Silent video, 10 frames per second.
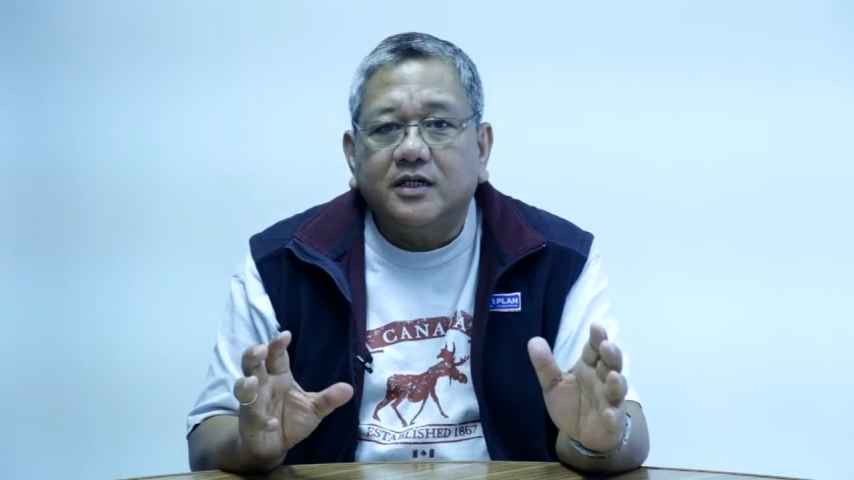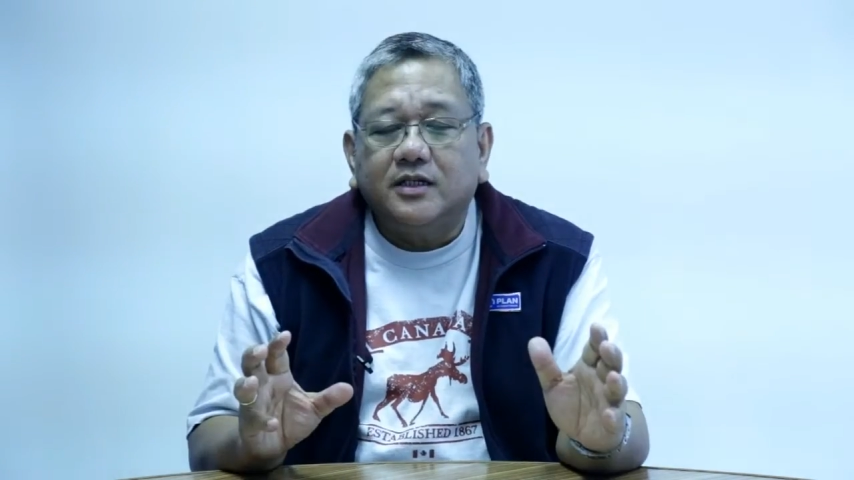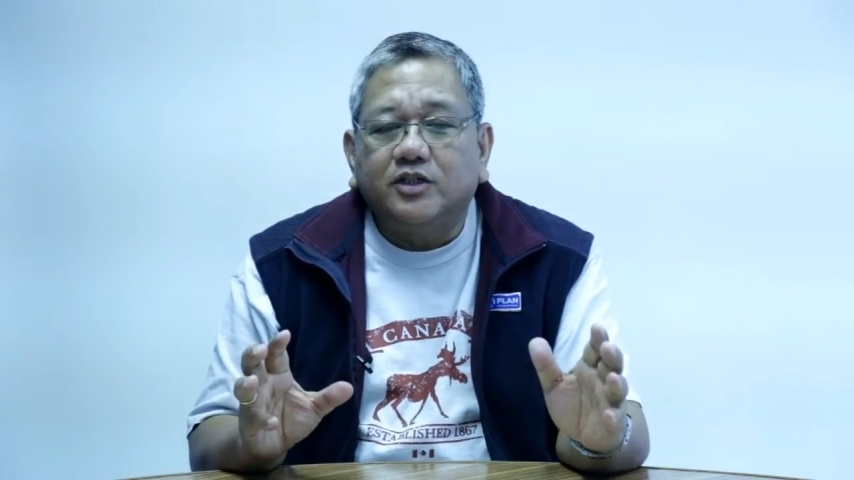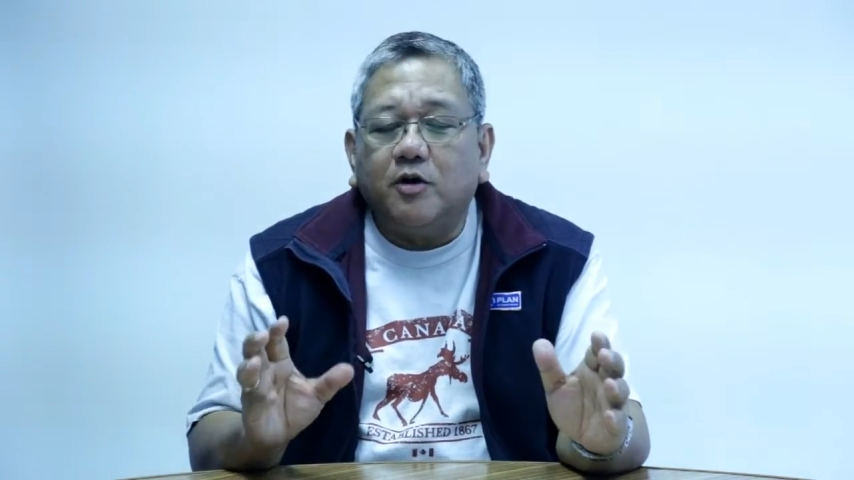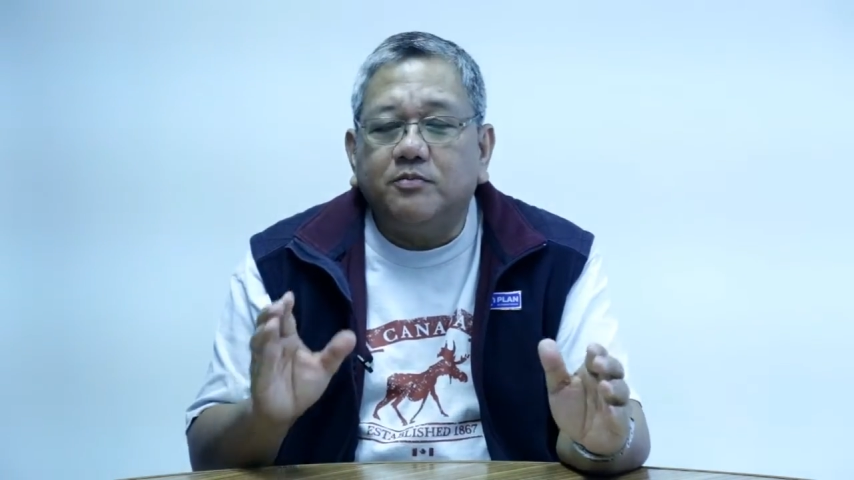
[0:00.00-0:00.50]

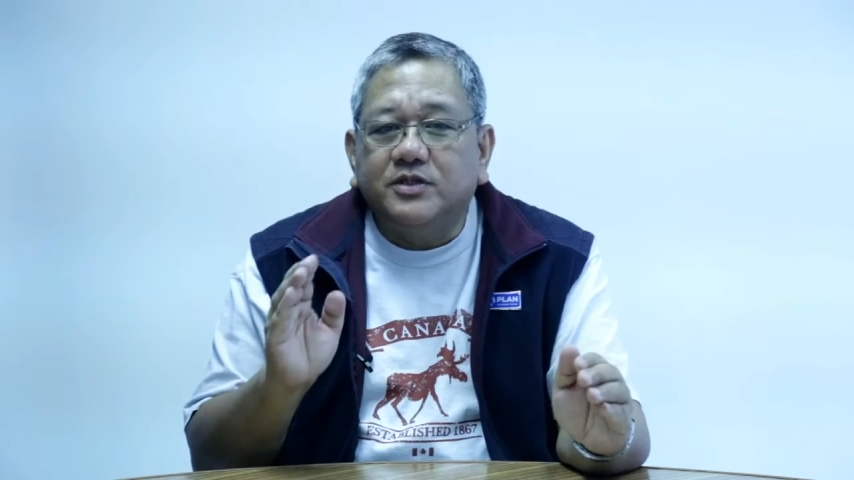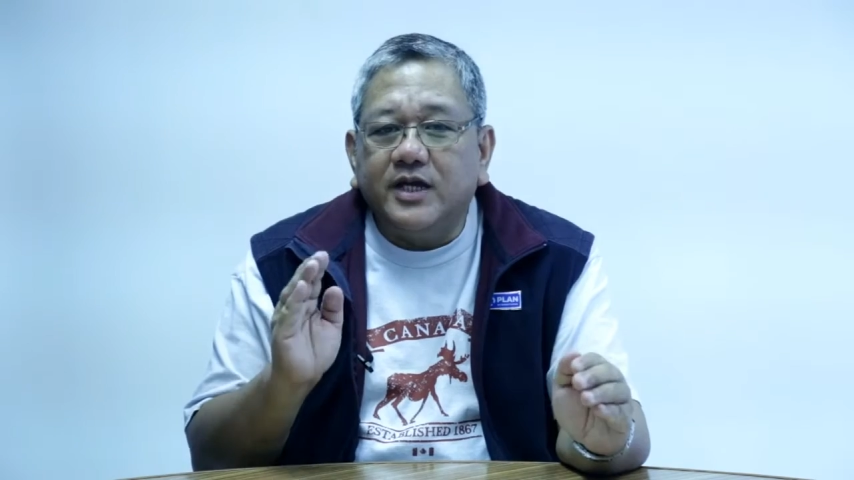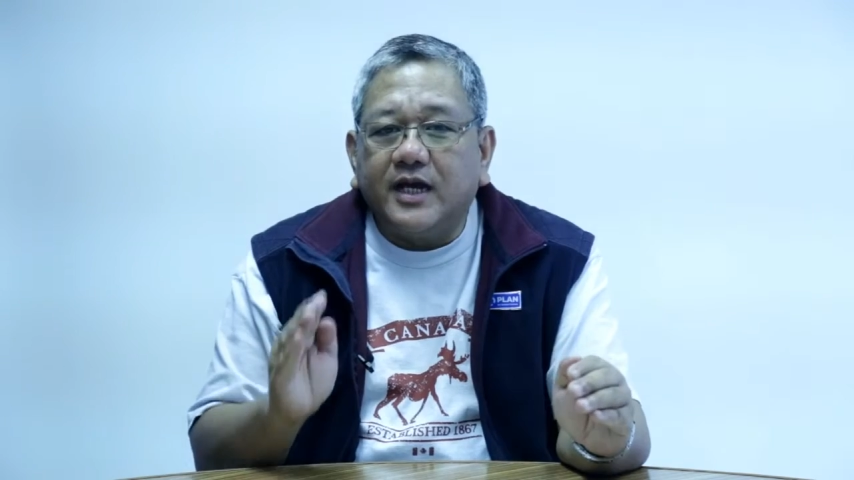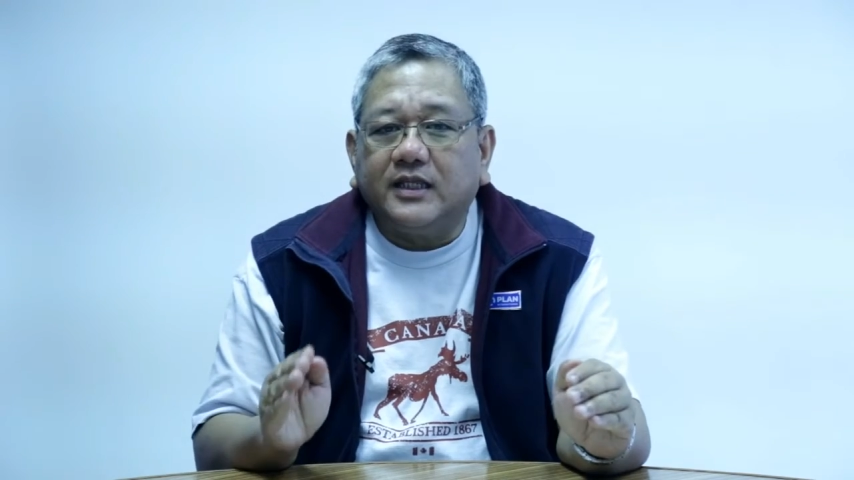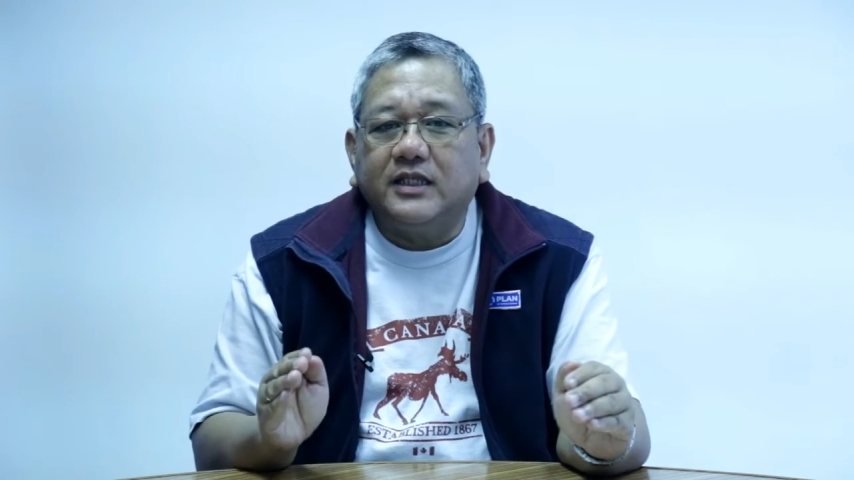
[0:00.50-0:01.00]
The
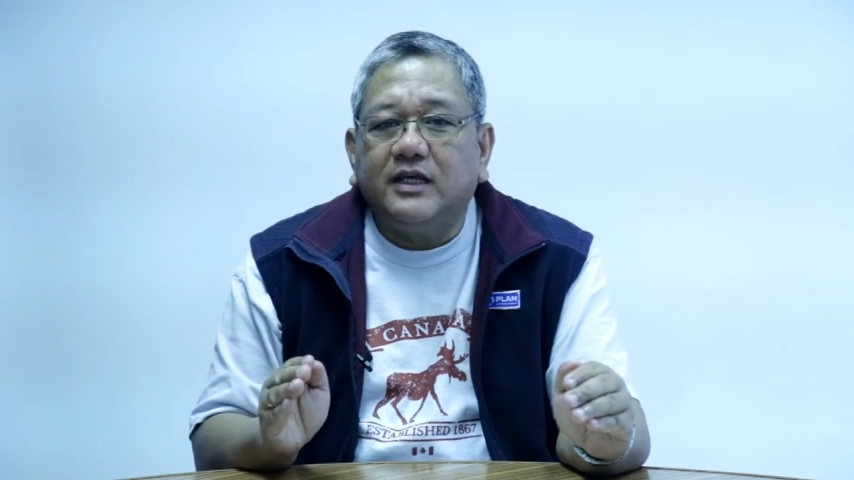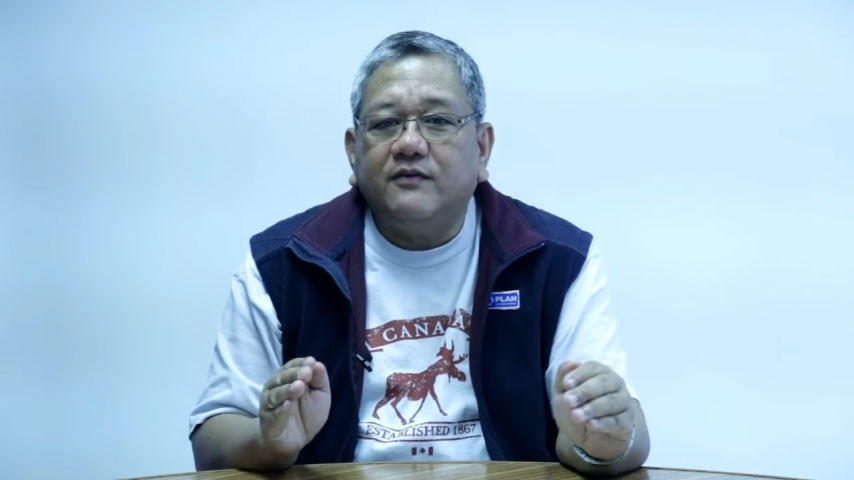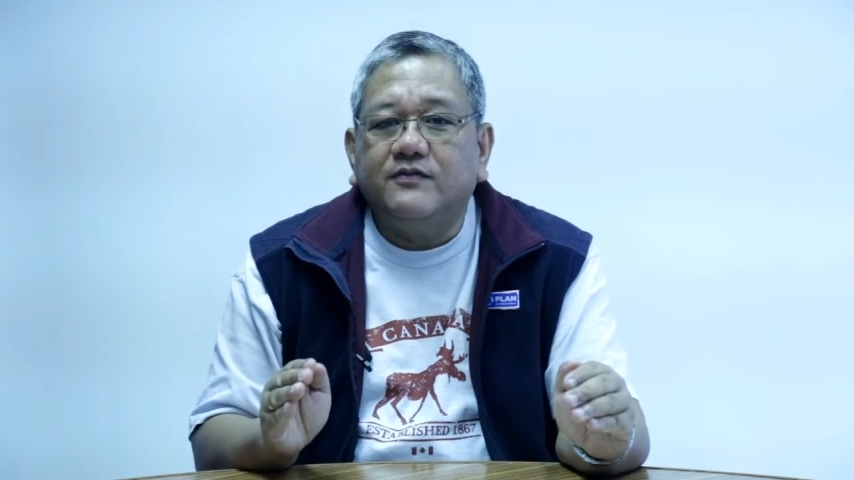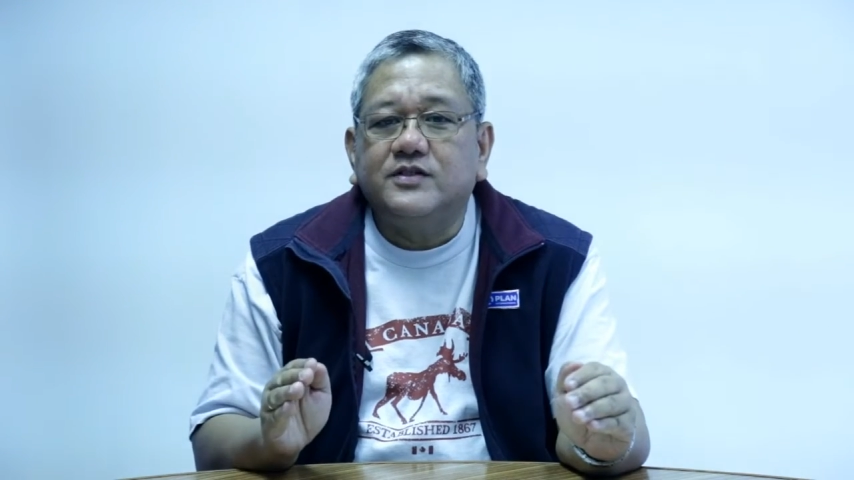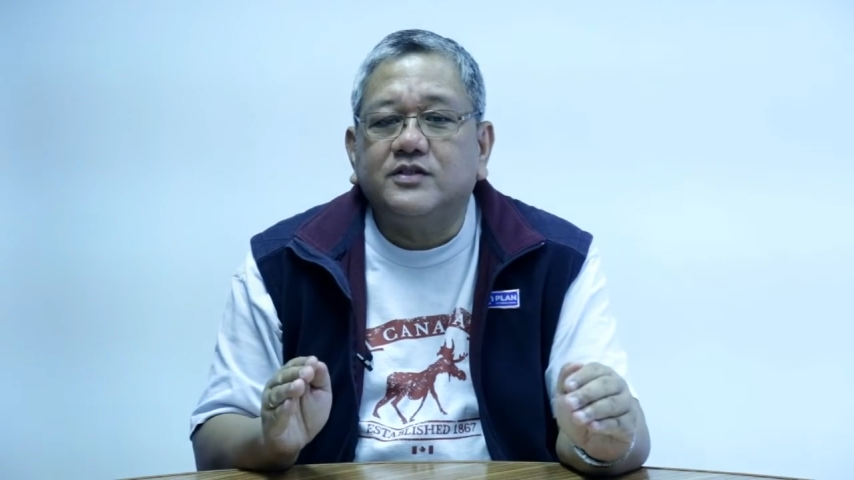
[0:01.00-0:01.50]

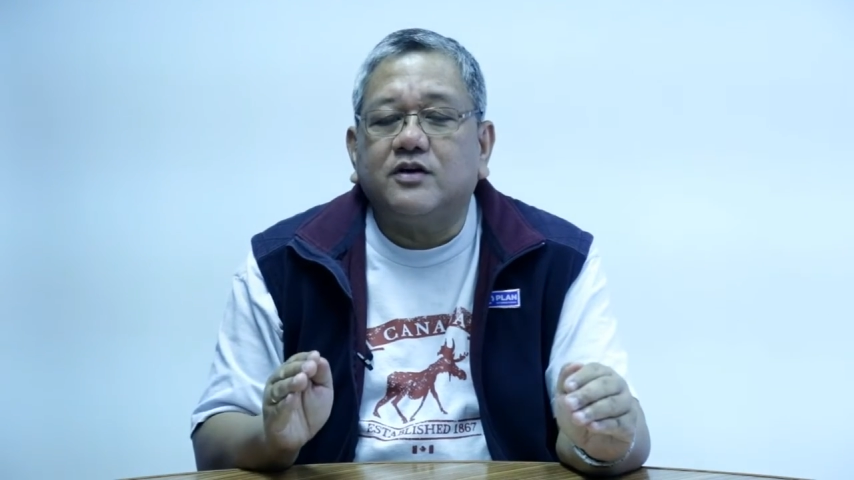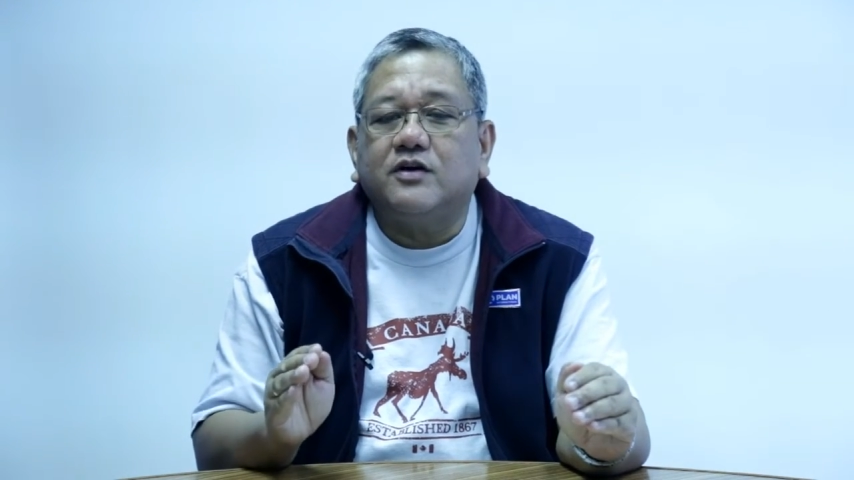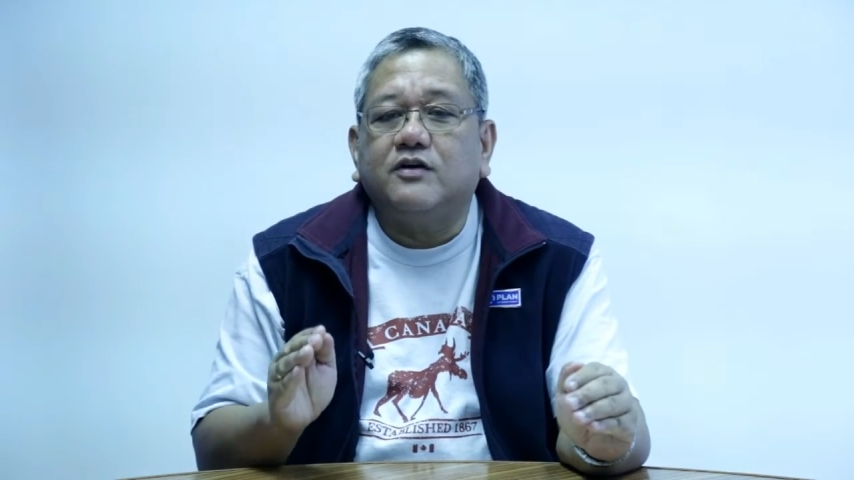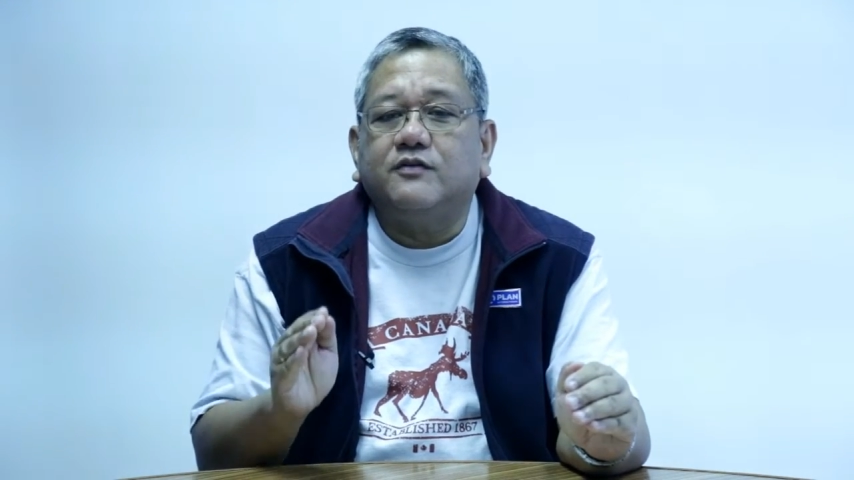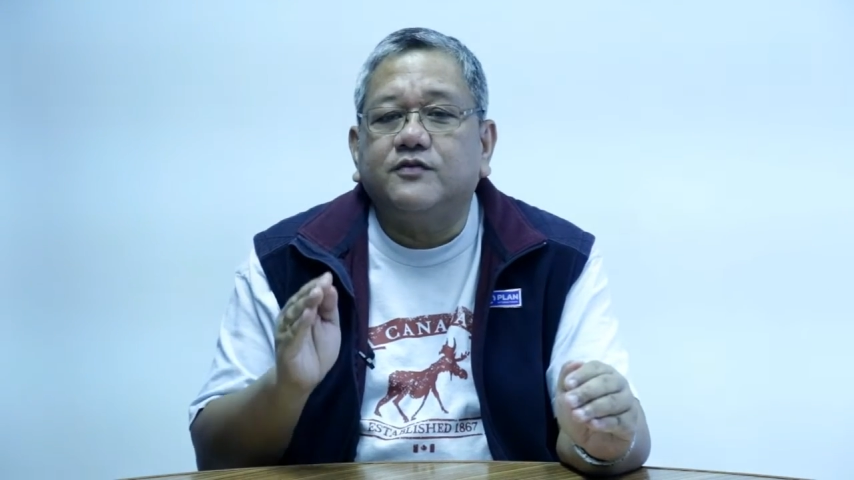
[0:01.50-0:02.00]
objectives of